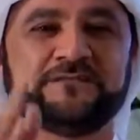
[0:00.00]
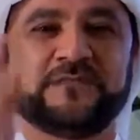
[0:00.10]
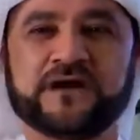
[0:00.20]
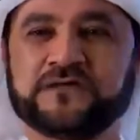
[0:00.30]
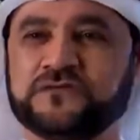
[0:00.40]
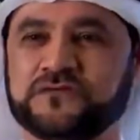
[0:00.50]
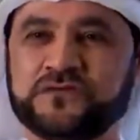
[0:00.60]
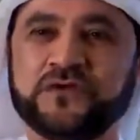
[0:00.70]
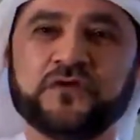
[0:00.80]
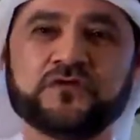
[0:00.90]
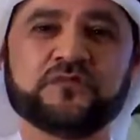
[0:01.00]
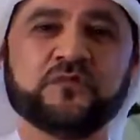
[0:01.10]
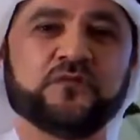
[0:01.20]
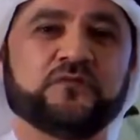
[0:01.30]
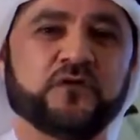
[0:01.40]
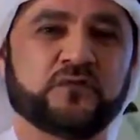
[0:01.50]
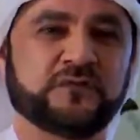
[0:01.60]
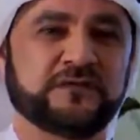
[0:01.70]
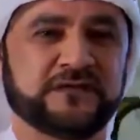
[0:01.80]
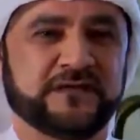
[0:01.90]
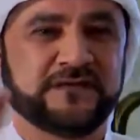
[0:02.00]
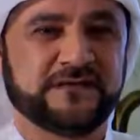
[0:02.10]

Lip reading: back to move forward, and